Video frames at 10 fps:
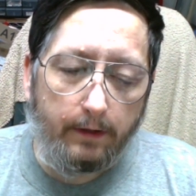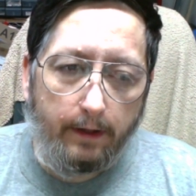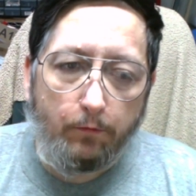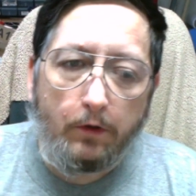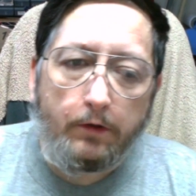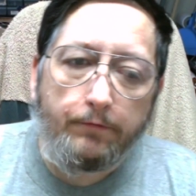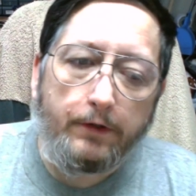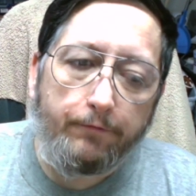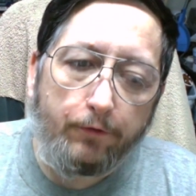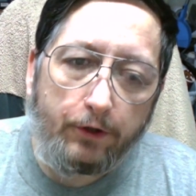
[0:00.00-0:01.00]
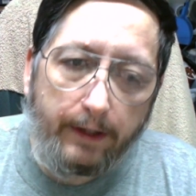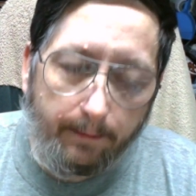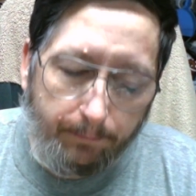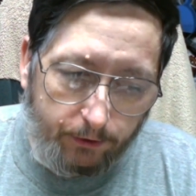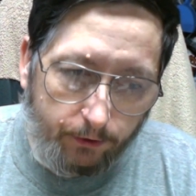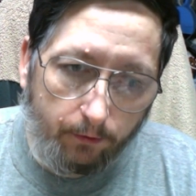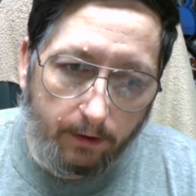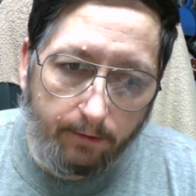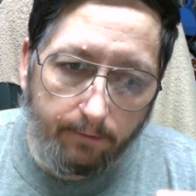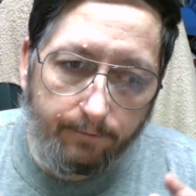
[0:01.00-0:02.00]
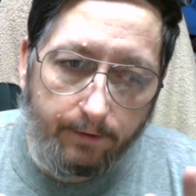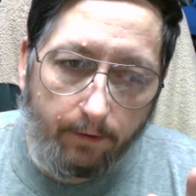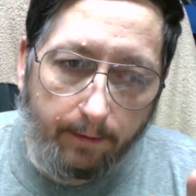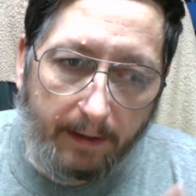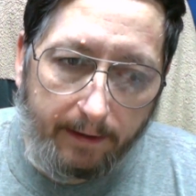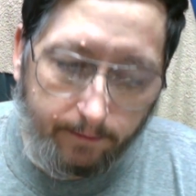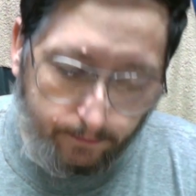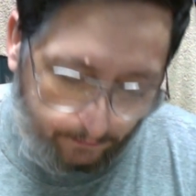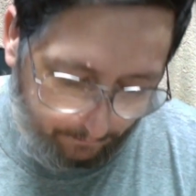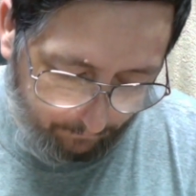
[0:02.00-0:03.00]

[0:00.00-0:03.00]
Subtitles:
and welcome to the first episode of Terry Makes.